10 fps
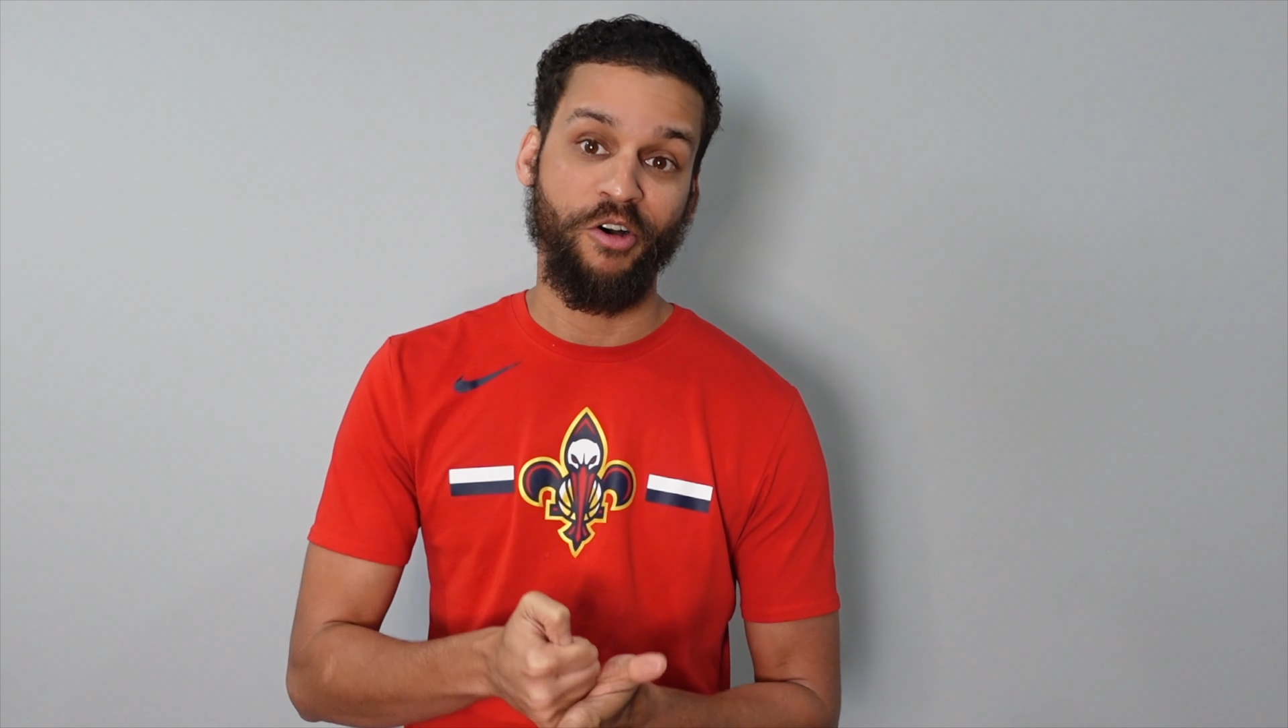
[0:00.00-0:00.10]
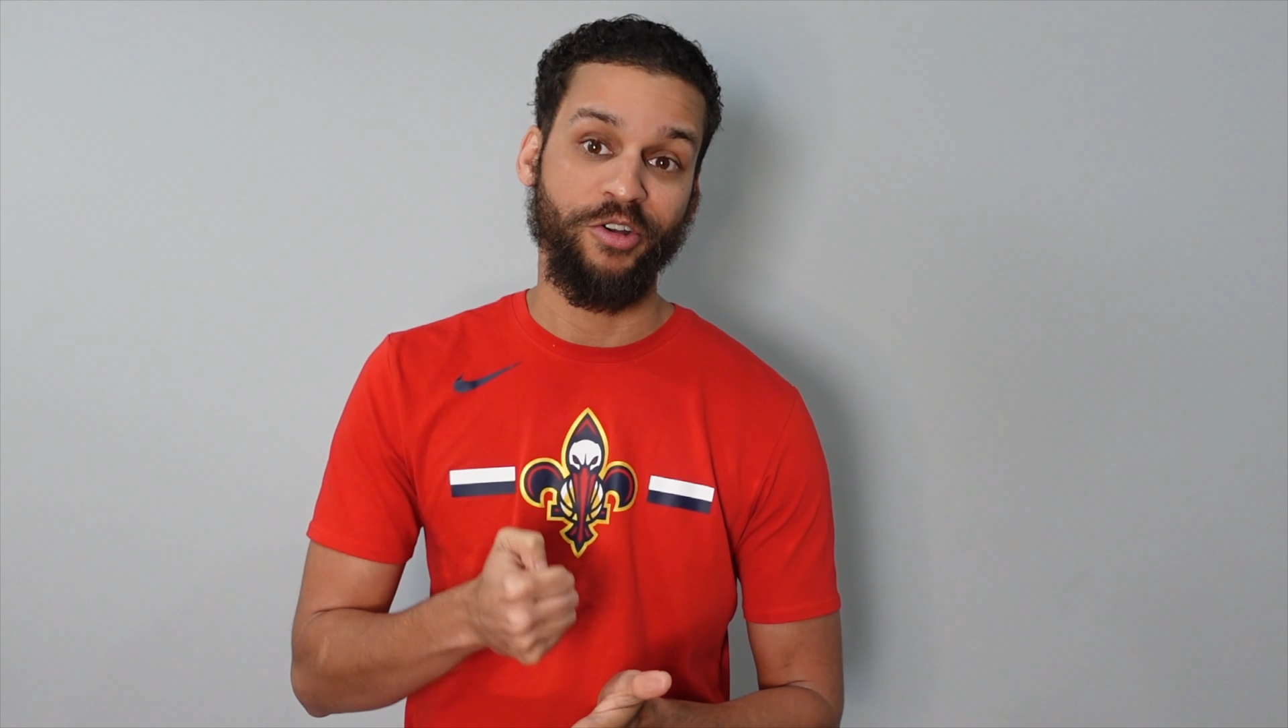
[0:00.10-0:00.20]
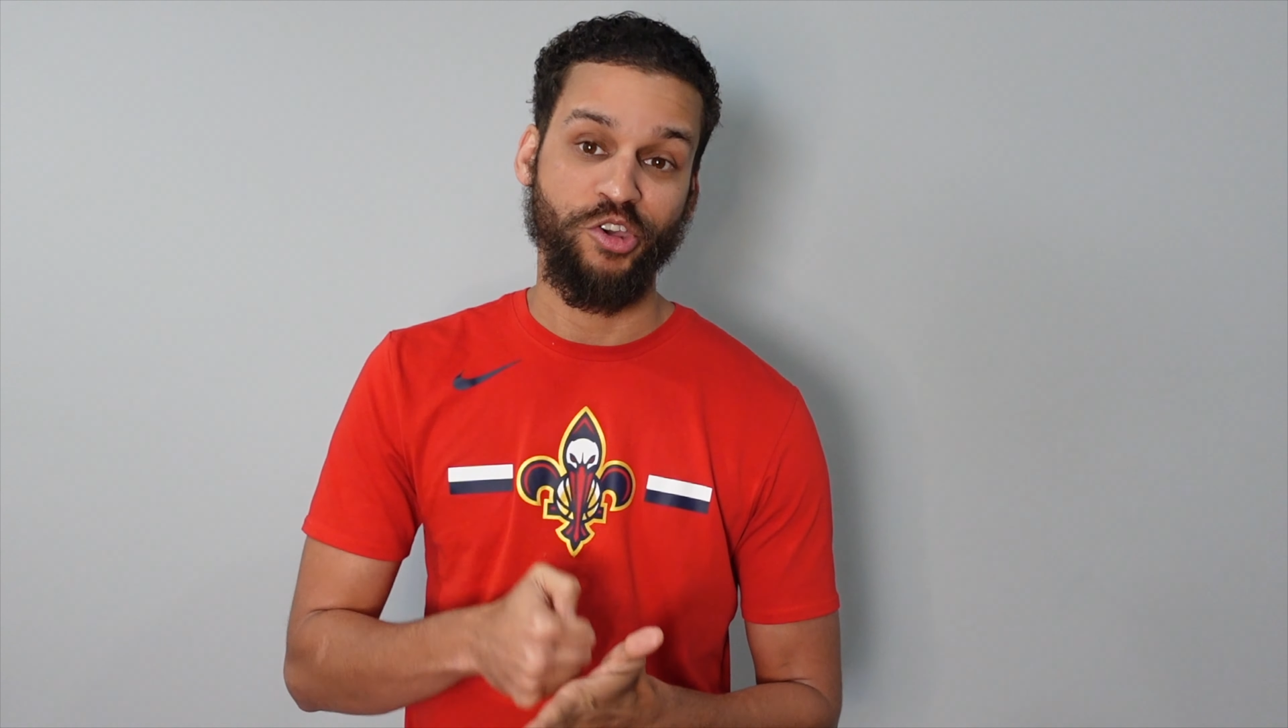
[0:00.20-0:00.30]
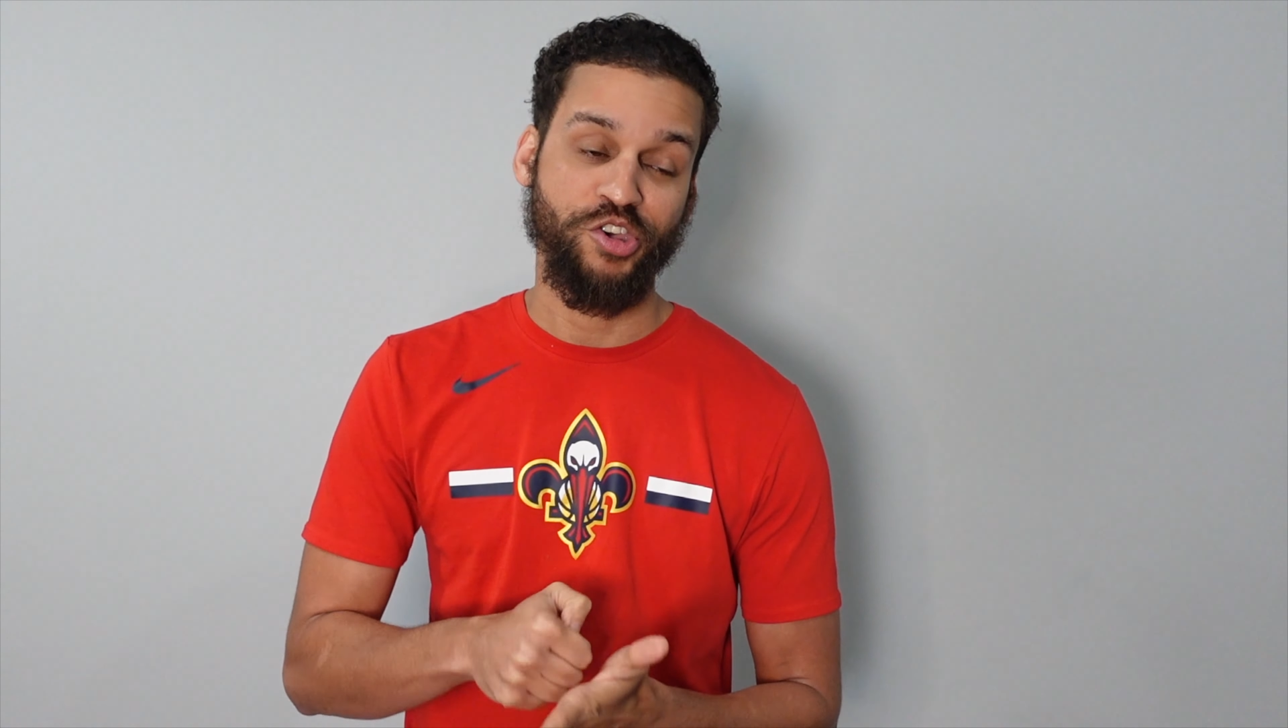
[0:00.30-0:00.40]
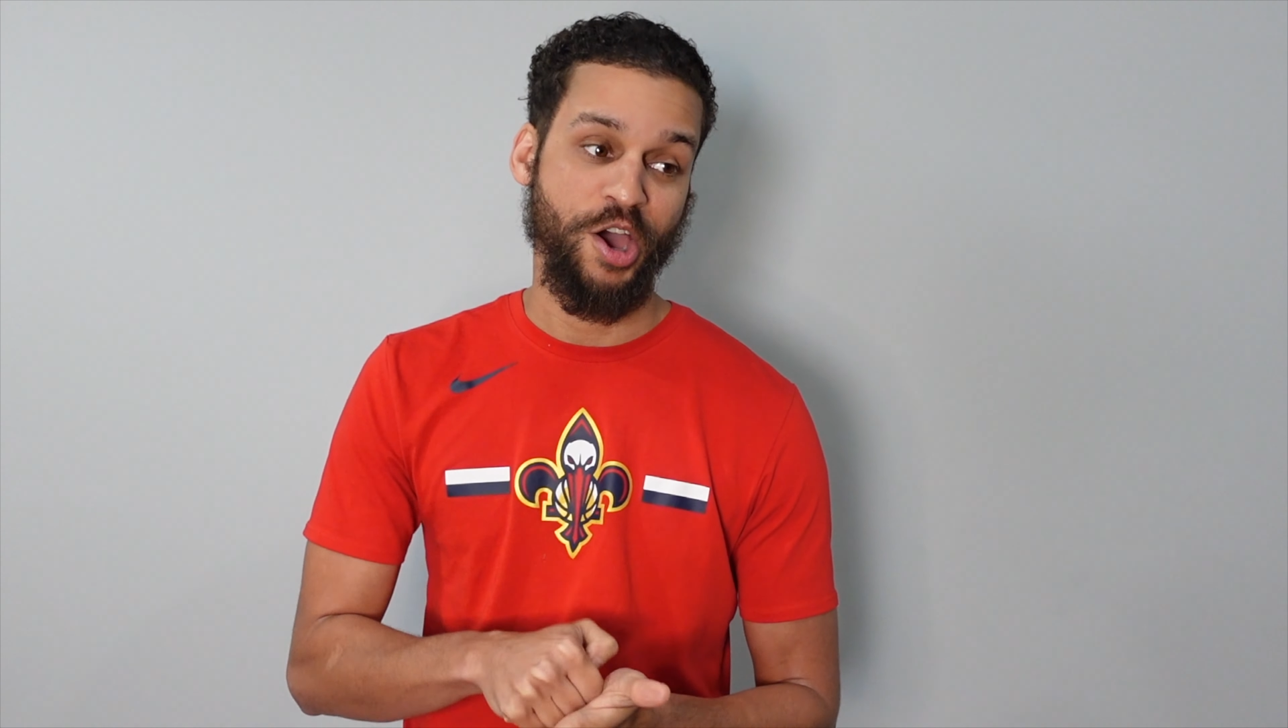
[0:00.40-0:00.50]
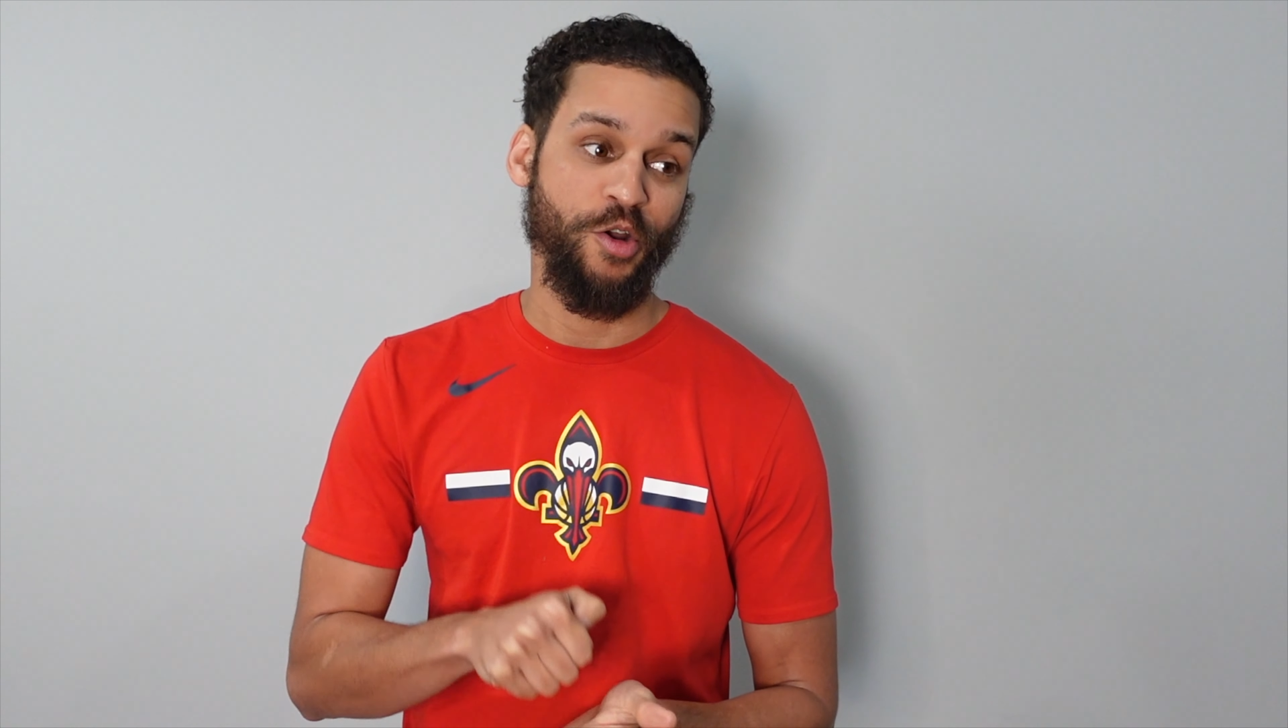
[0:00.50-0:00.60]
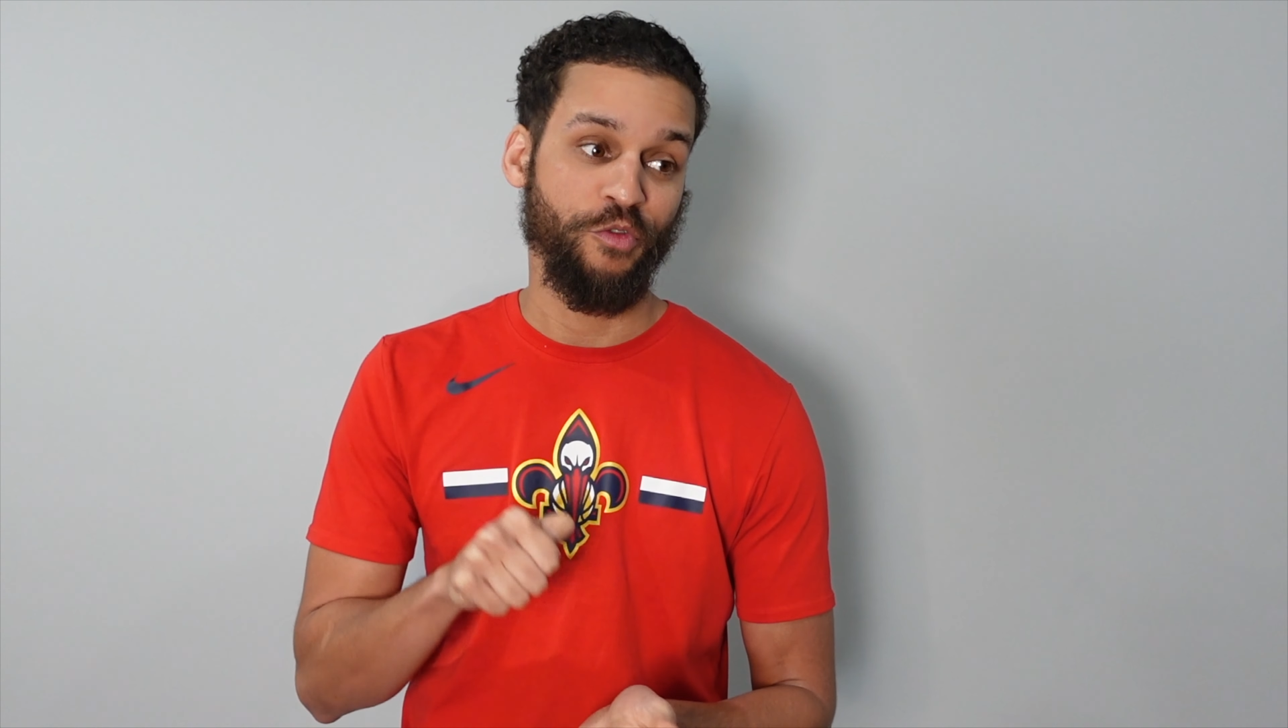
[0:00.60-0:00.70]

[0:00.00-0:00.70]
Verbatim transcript: on your channel